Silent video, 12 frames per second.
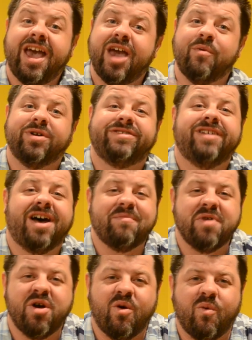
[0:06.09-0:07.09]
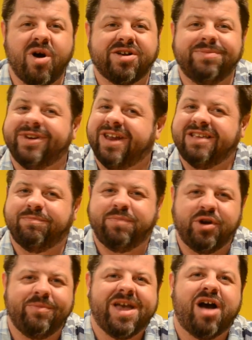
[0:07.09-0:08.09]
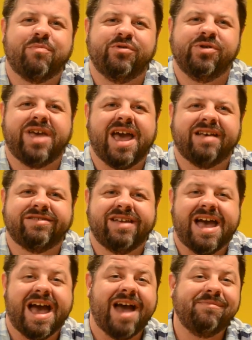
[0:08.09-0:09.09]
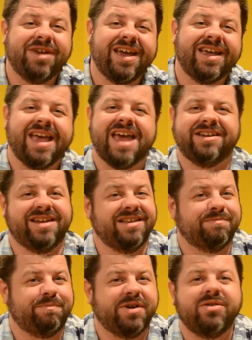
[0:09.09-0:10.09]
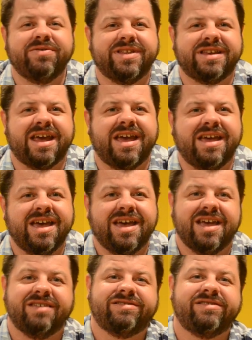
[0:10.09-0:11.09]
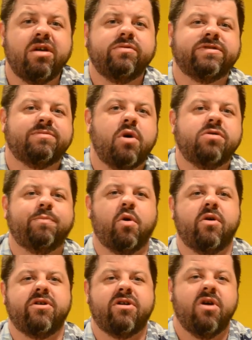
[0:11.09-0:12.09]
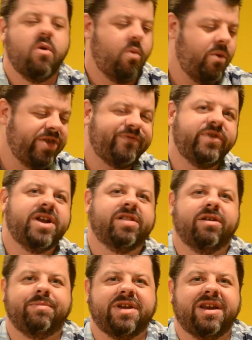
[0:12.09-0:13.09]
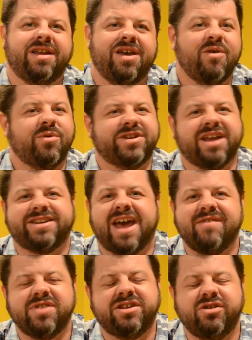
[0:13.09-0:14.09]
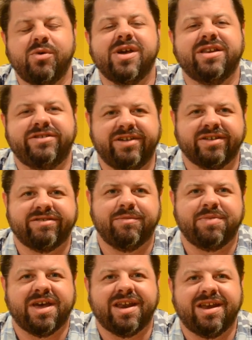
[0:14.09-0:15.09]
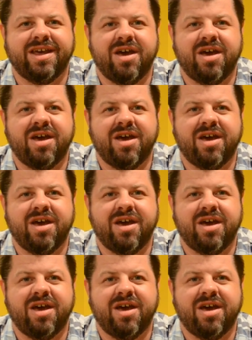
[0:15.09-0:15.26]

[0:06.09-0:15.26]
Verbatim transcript: Hey, what's up? Welcome to today's Beer Me Out Brewcast. I'm Nick, and today's beer of the day is Stone Smoke Porter with Vanilla Bean, which I'll dive into in just a bit.